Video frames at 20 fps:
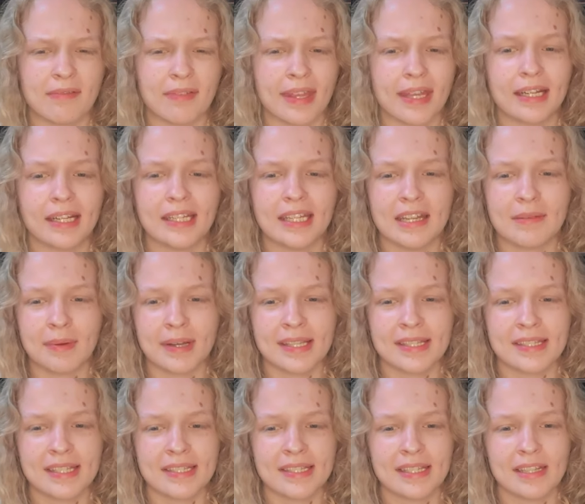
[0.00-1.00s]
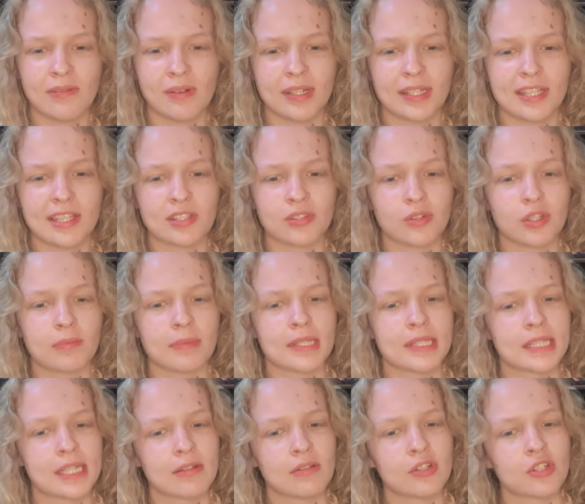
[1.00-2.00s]
vaguely nearby city when he saw the
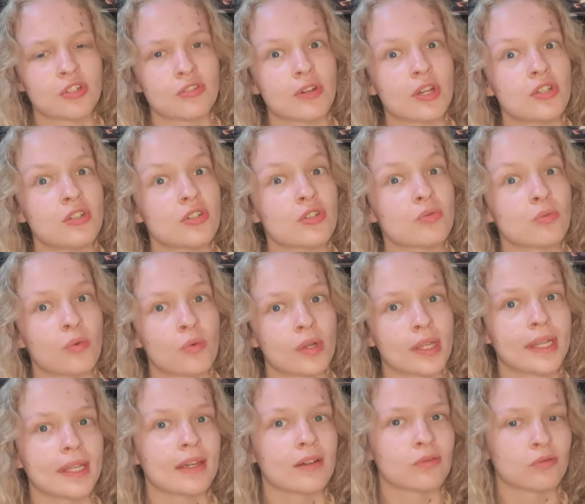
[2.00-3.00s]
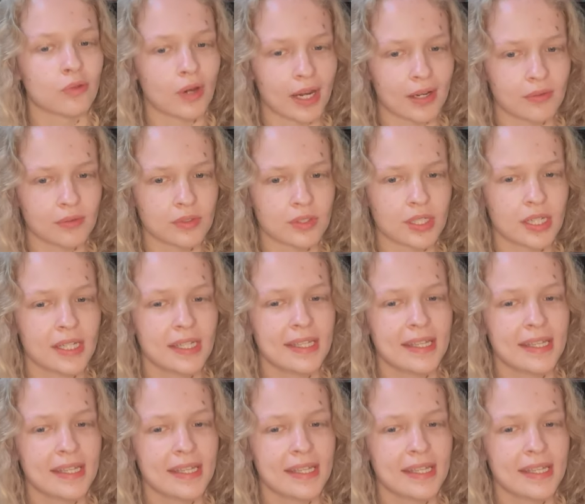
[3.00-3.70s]
mysterious strangers walking around.